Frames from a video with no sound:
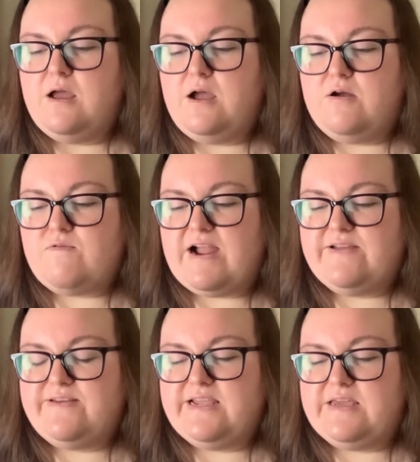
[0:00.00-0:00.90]

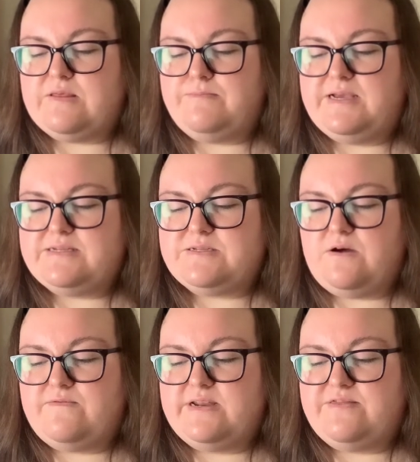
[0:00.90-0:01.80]
Arriving in the midst
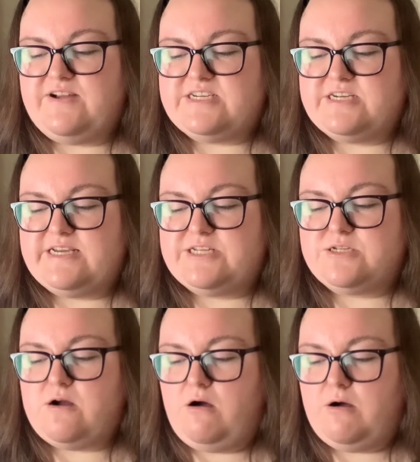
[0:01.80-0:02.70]
of a threatening
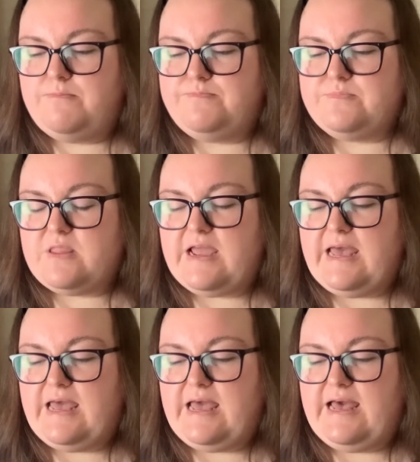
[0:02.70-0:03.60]
storm,
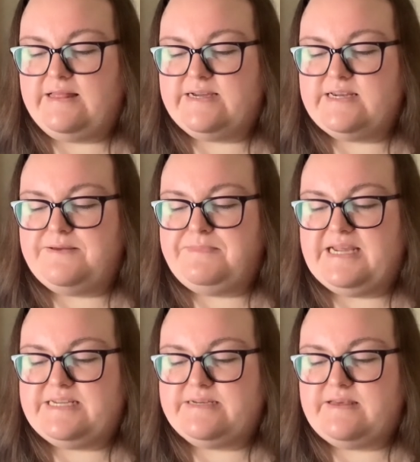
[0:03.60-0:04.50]
Ellen
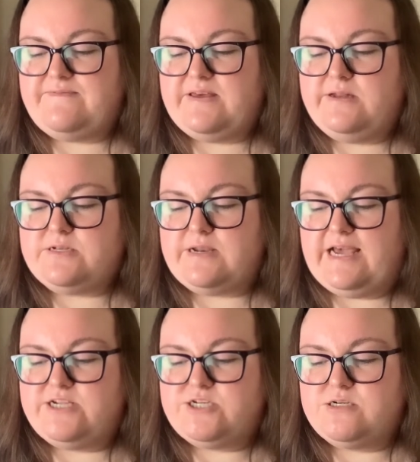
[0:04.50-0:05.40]
immediately feels on
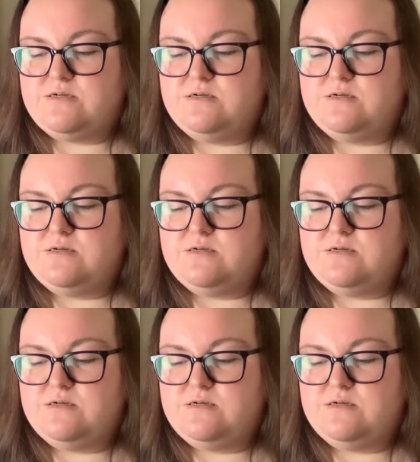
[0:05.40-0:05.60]
edge.